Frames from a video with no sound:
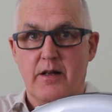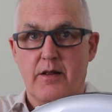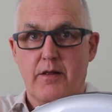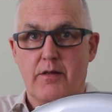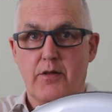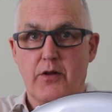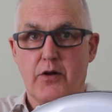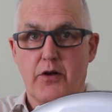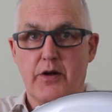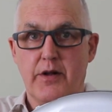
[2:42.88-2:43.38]

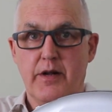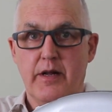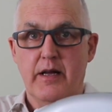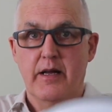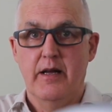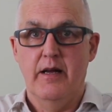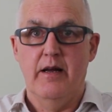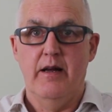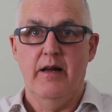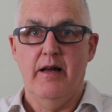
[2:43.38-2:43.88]
Third,
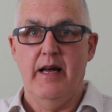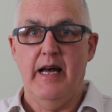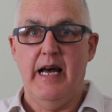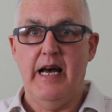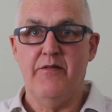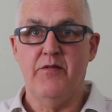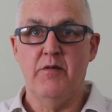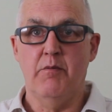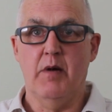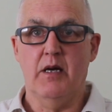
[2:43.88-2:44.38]

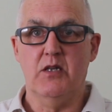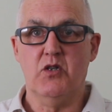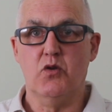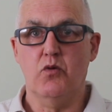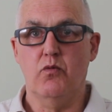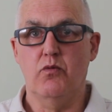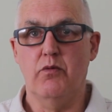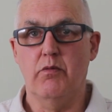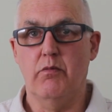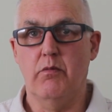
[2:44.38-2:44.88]
have the
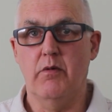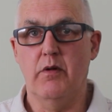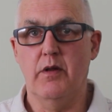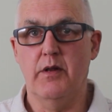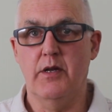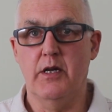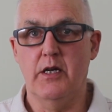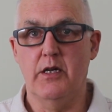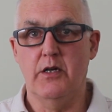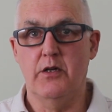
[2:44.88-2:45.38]
muscle
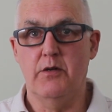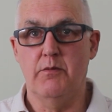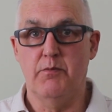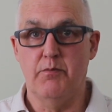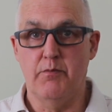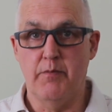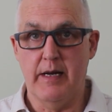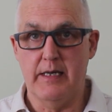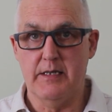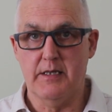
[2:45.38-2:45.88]
that you're
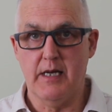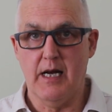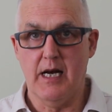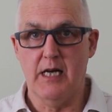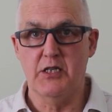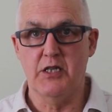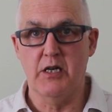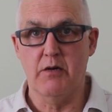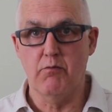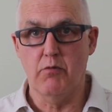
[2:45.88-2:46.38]

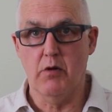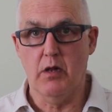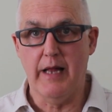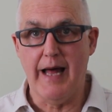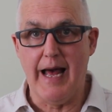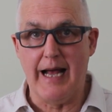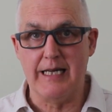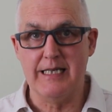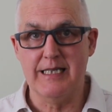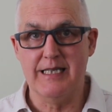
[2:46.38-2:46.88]
massaging
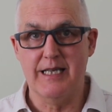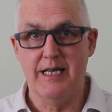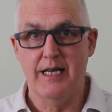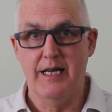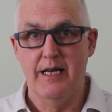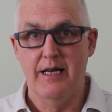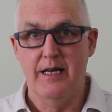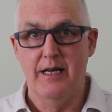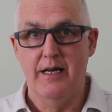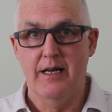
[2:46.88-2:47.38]
relaxed.
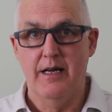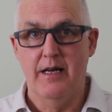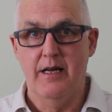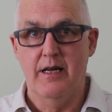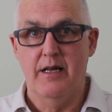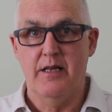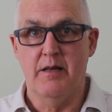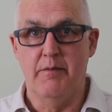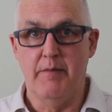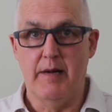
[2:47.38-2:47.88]

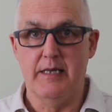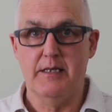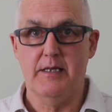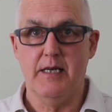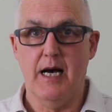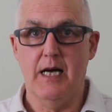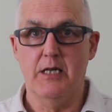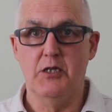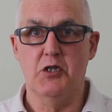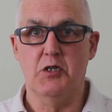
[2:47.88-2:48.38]
The
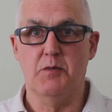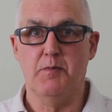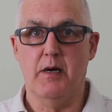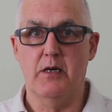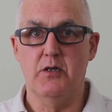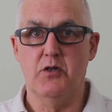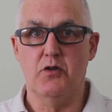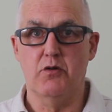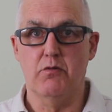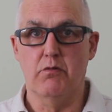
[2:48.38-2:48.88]
massage is
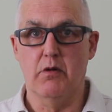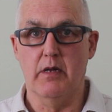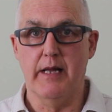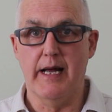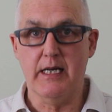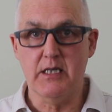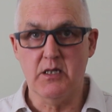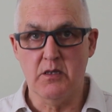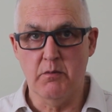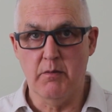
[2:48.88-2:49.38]
supposed to
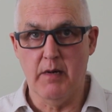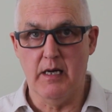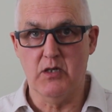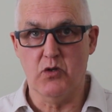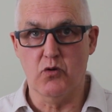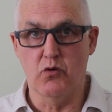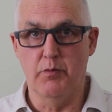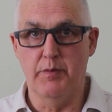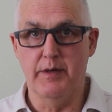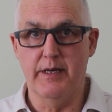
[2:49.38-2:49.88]
relax the
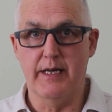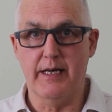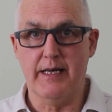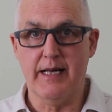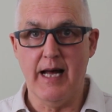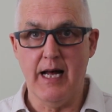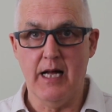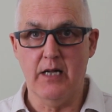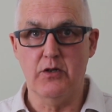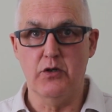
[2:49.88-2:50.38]
muscle, but it
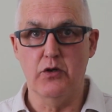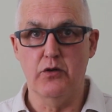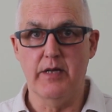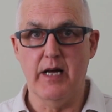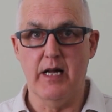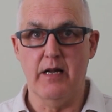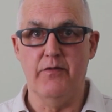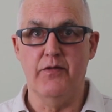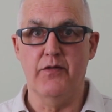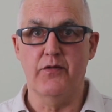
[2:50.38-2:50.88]
can't do
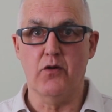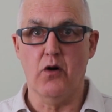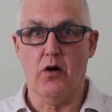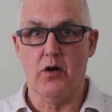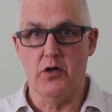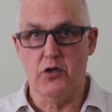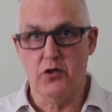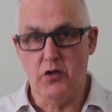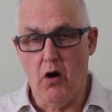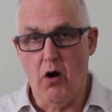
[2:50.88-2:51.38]
that if you've
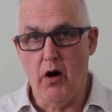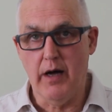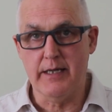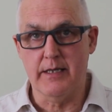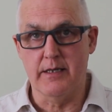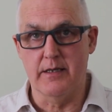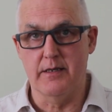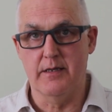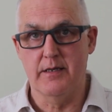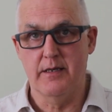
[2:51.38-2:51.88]
got it
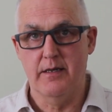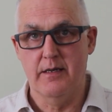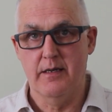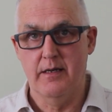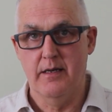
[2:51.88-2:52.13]
tightened.